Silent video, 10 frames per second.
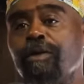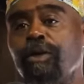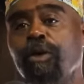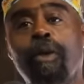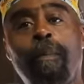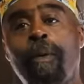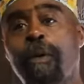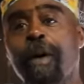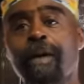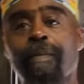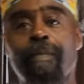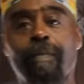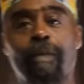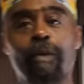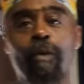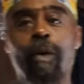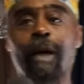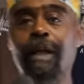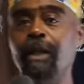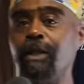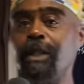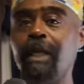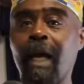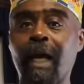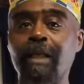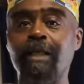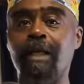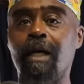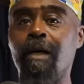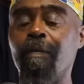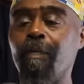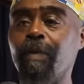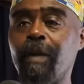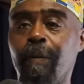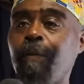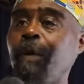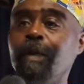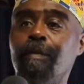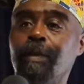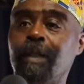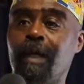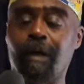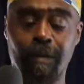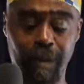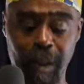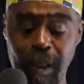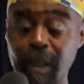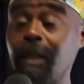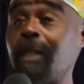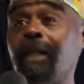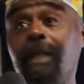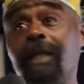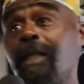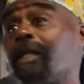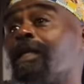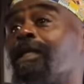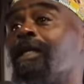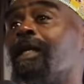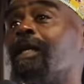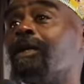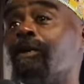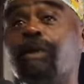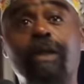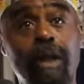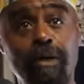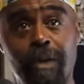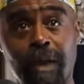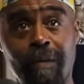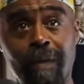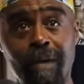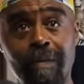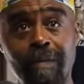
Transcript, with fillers: to a point where he or she has to defend themselves, then this is the results of it.